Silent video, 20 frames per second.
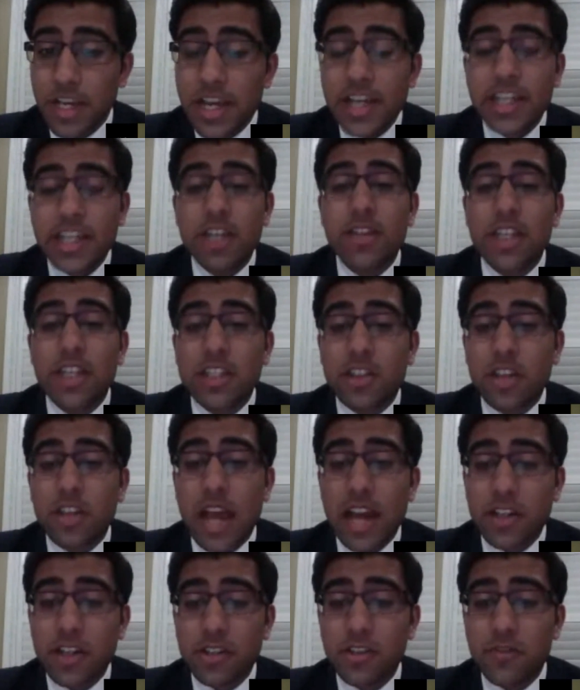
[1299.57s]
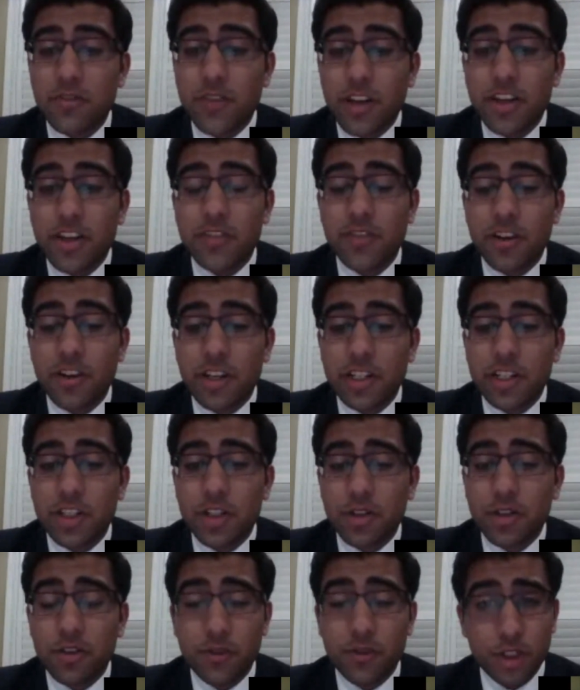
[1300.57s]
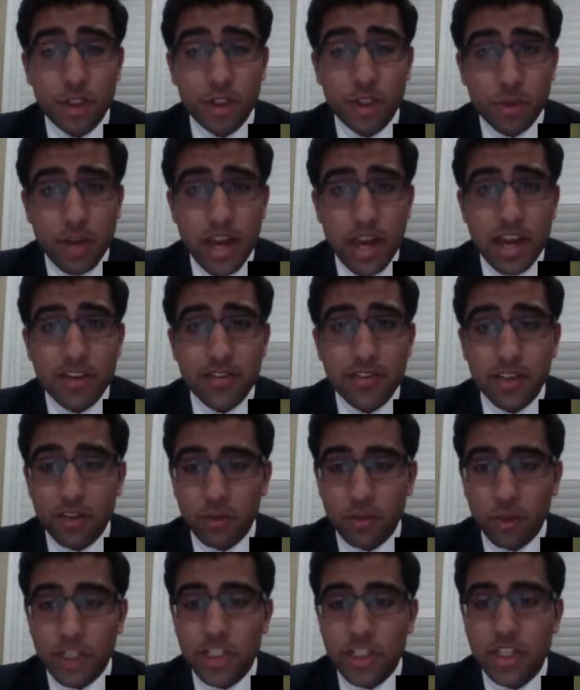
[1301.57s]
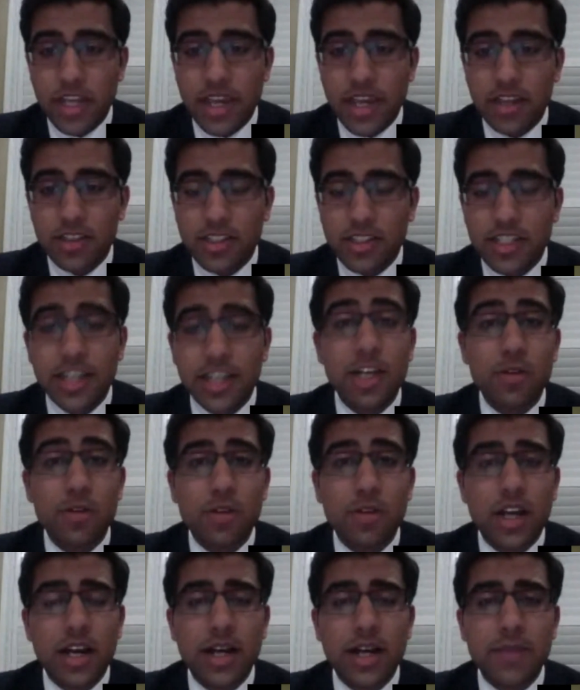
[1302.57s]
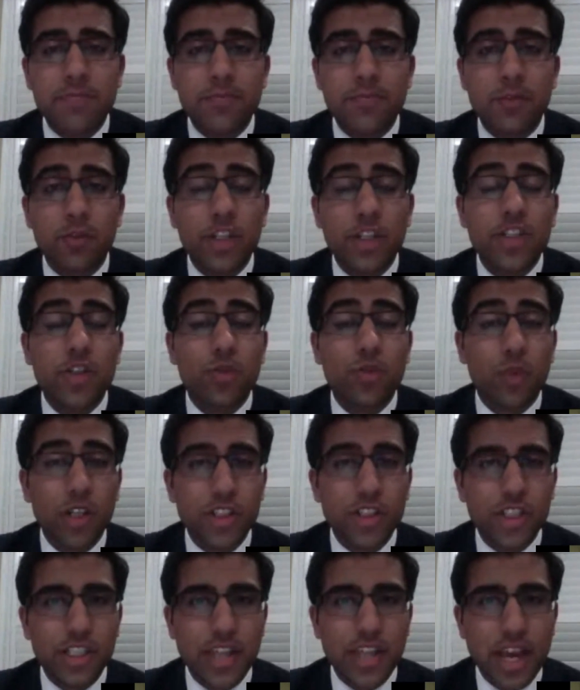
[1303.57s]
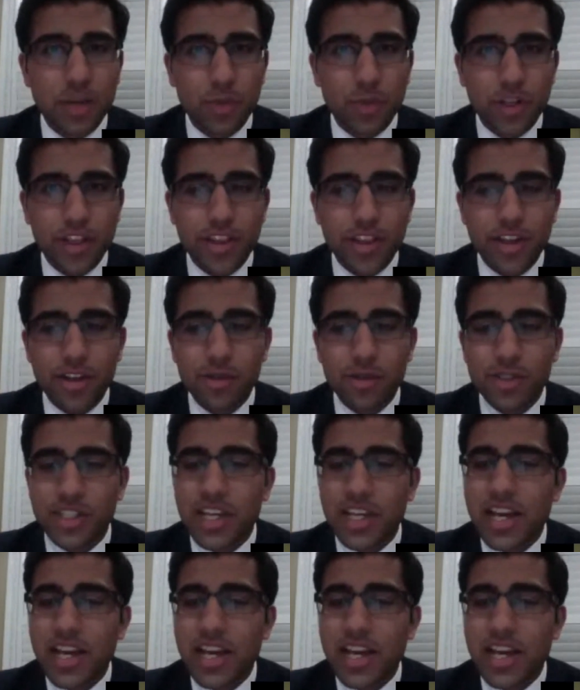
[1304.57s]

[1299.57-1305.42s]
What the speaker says: That's actually very, very true. If you do have a region ALC, I know Region 1 just had one of those.